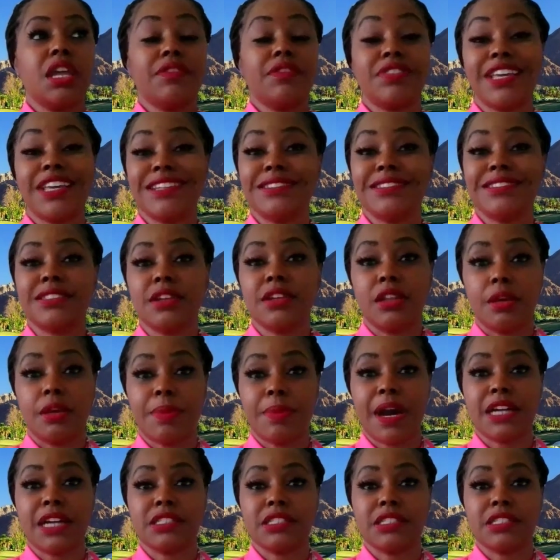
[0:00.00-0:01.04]
If that's still a
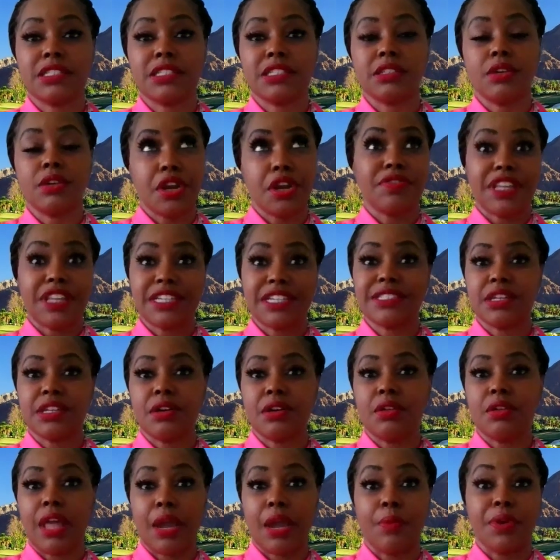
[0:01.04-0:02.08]
pop, you know, if that's
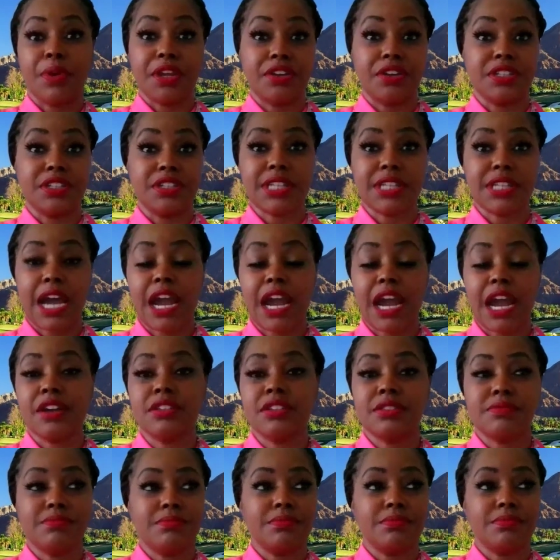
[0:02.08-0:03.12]
still like one of your
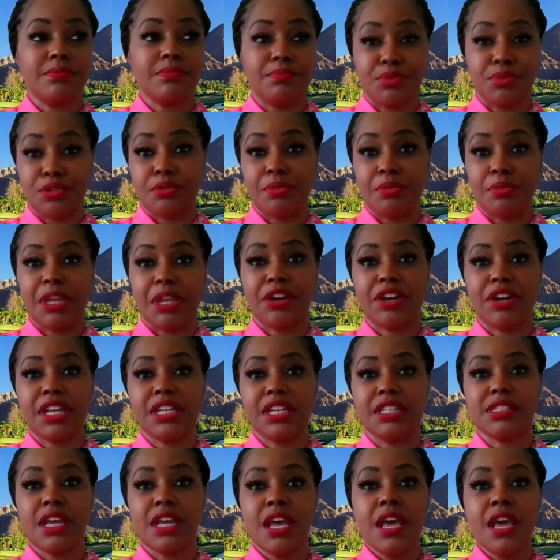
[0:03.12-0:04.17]
desires, boom, here it
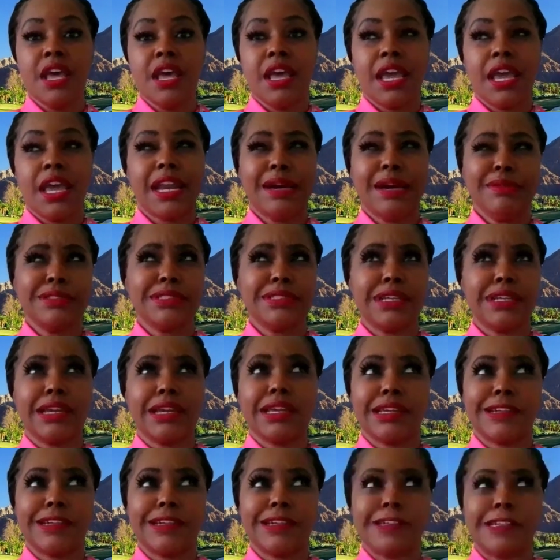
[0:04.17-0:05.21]
is. And I was
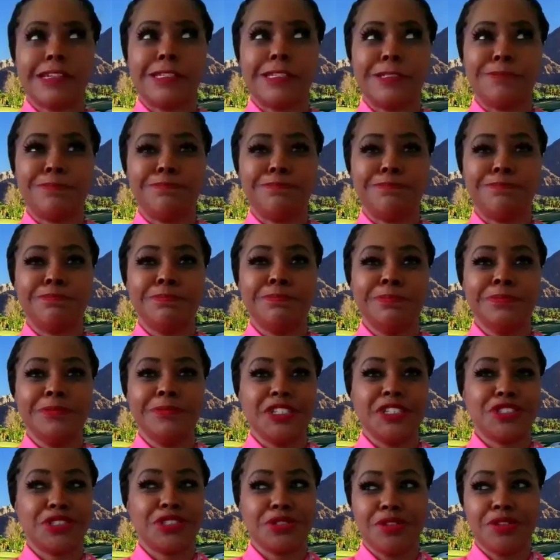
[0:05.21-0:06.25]
like, um,
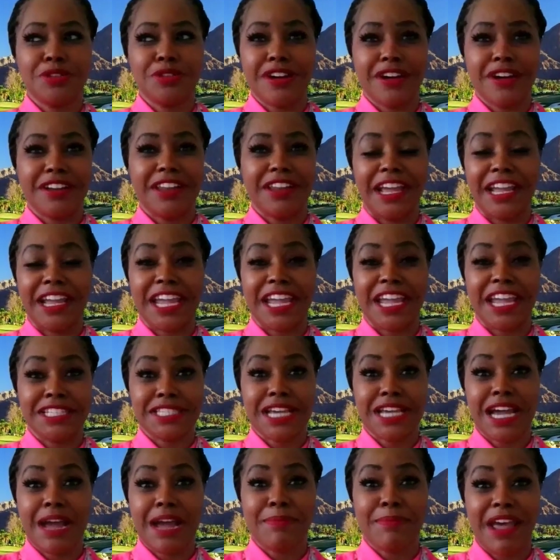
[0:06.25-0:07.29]
sure. Like at
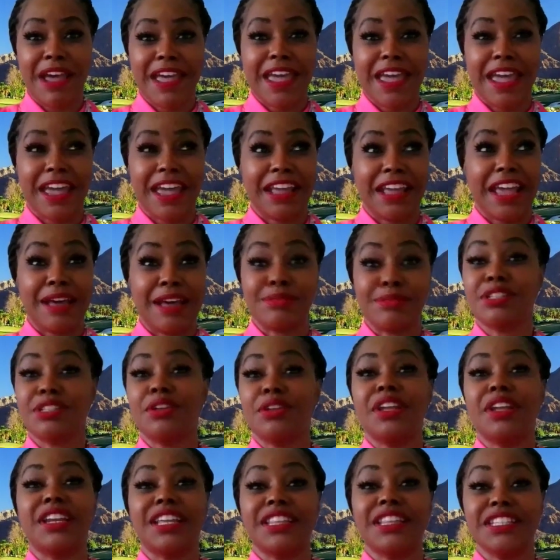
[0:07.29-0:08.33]
the time I had
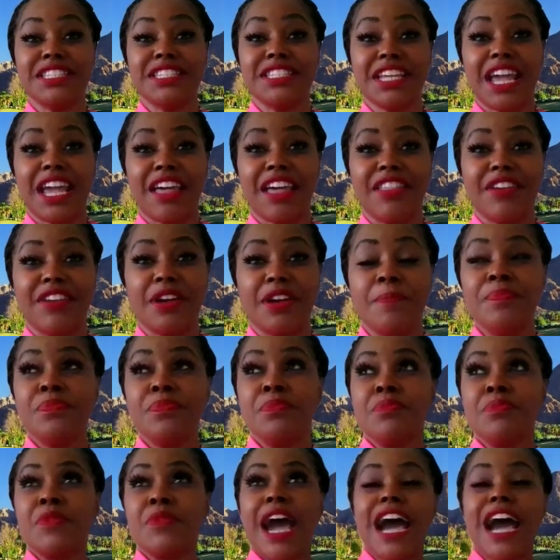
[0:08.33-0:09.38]
absolutely nothing together.
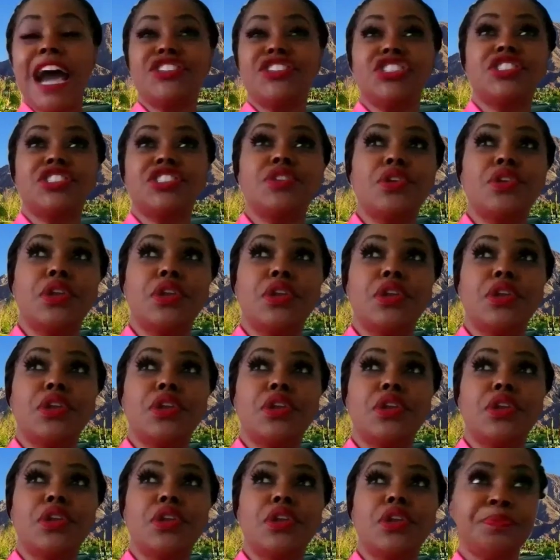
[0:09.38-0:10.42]
I just
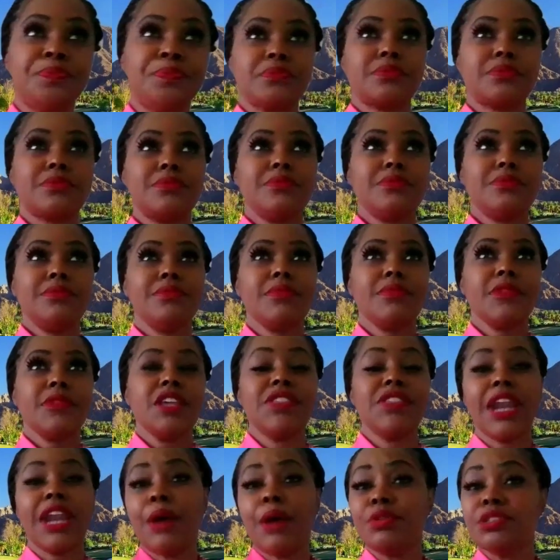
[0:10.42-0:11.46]
knew
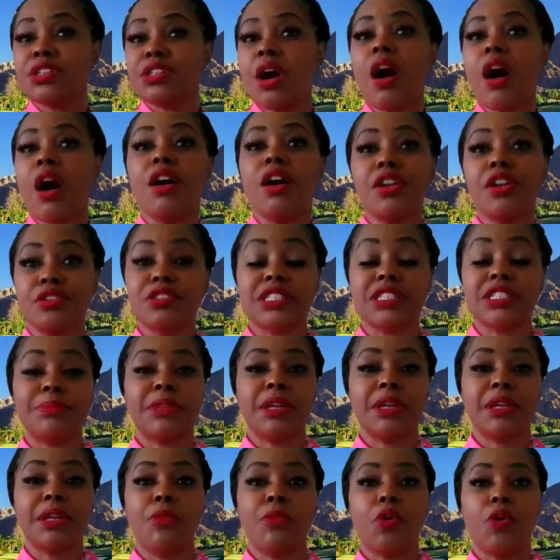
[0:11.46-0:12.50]
that I was called to do
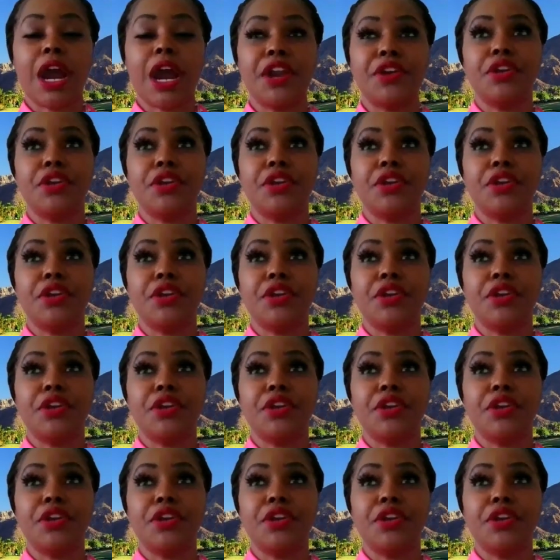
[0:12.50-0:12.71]
something more.